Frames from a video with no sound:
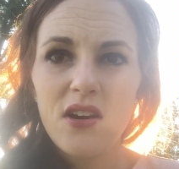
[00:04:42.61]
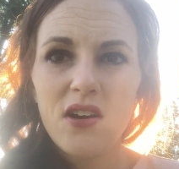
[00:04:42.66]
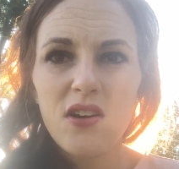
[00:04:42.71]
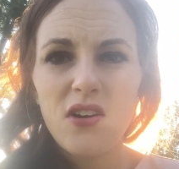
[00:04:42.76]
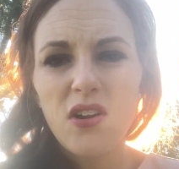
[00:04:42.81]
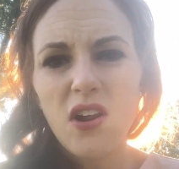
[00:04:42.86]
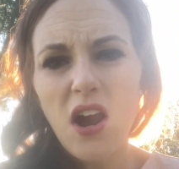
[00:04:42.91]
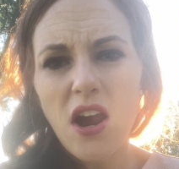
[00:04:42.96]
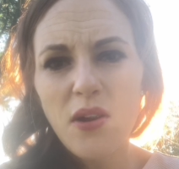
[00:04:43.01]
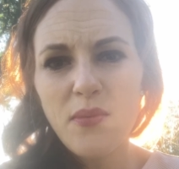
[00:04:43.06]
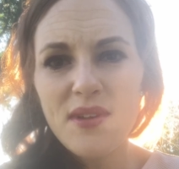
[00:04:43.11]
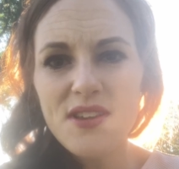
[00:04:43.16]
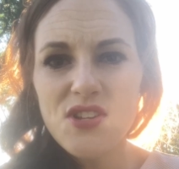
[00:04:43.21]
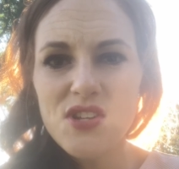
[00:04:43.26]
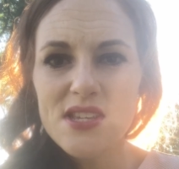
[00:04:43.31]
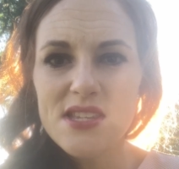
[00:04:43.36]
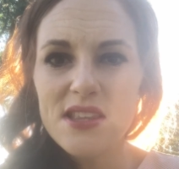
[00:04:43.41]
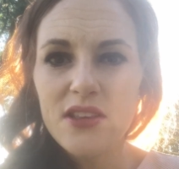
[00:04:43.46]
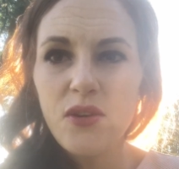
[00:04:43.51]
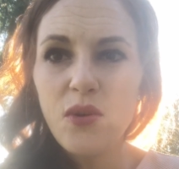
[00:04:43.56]
Or are we
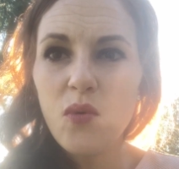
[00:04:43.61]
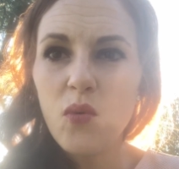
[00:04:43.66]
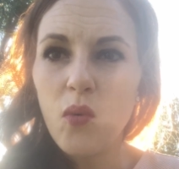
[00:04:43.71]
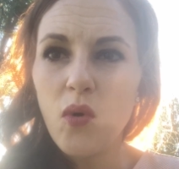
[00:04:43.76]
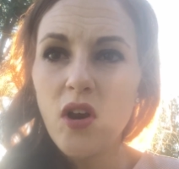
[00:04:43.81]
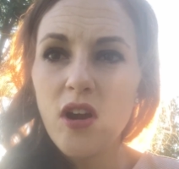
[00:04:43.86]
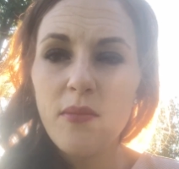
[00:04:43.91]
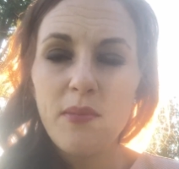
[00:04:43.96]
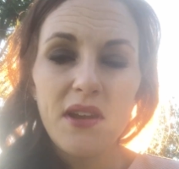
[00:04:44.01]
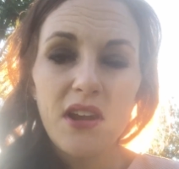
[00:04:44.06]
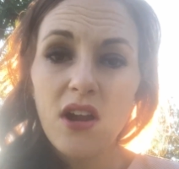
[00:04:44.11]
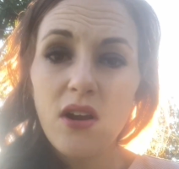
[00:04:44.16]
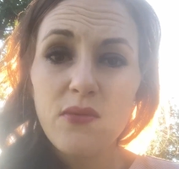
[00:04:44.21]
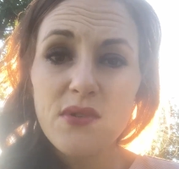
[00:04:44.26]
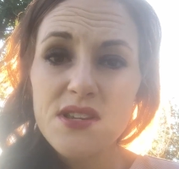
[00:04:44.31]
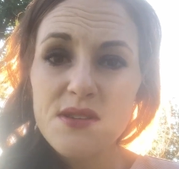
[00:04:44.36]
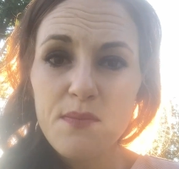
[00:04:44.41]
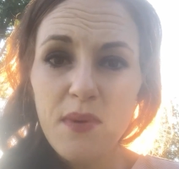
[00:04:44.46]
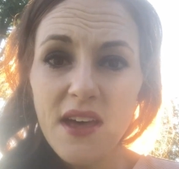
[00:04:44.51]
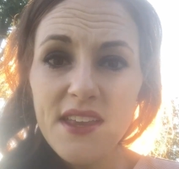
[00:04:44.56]
just lukewarm in our
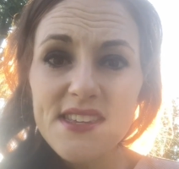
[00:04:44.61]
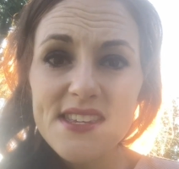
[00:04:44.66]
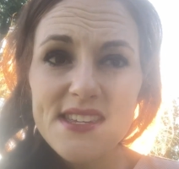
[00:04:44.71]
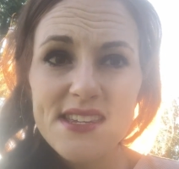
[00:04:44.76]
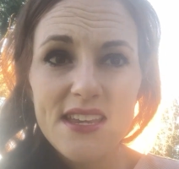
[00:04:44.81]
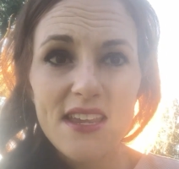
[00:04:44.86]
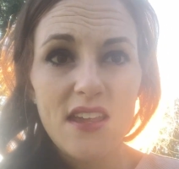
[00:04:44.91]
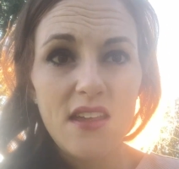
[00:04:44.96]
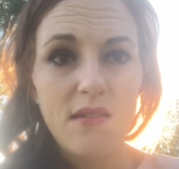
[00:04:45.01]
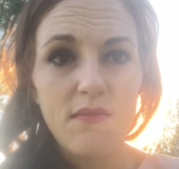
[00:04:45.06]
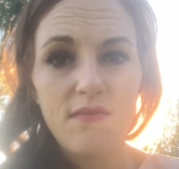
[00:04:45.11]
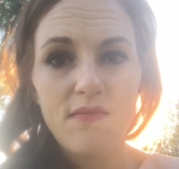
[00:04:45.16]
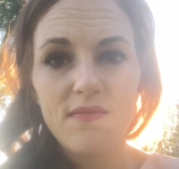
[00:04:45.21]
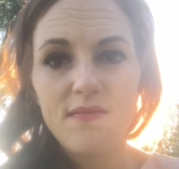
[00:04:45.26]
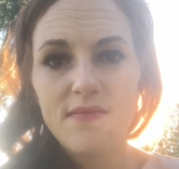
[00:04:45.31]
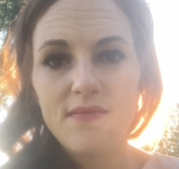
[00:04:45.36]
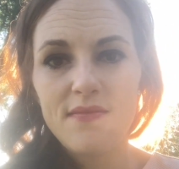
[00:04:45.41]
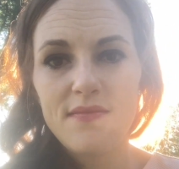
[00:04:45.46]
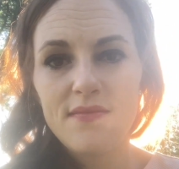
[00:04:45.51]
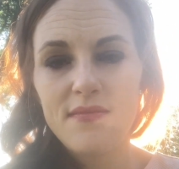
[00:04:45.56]
response to Him,
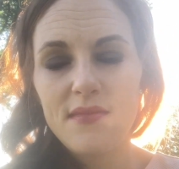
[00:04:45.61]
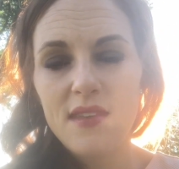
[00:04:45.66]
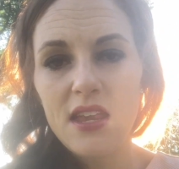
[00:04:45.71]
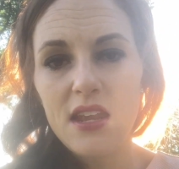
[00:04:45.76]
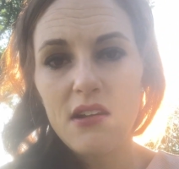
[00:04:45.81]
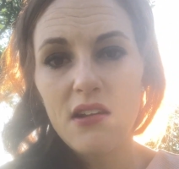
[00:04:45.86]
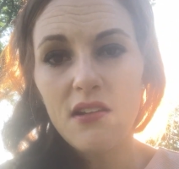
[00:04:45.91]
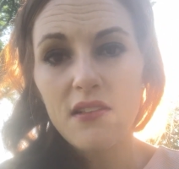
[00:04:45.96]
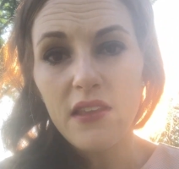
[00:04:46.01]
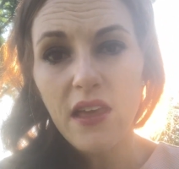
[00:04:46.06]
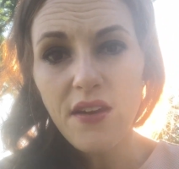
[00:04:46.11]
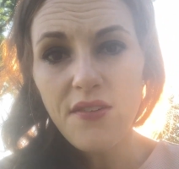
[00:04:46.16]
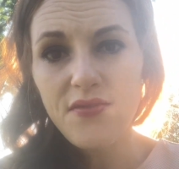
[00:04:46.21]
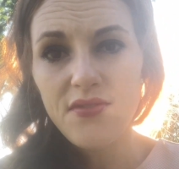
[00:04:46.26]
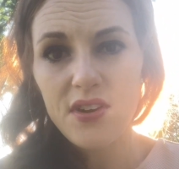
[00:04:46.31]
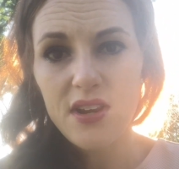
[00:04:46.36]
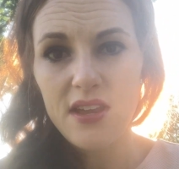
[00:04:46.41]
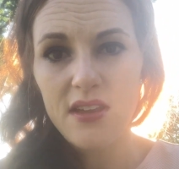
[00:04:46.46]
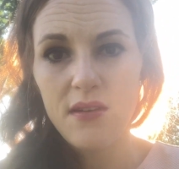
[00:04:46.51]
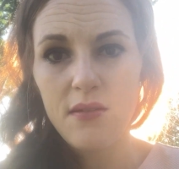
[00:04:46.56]
in our love
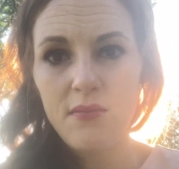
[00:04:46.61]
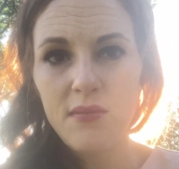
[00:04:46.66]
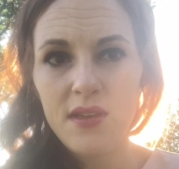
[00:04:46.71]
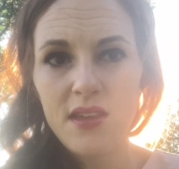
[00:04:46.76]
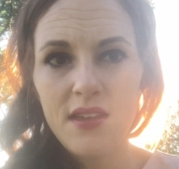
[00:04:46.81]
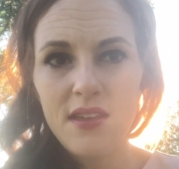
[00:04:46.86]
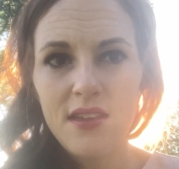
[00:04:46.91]
for Him?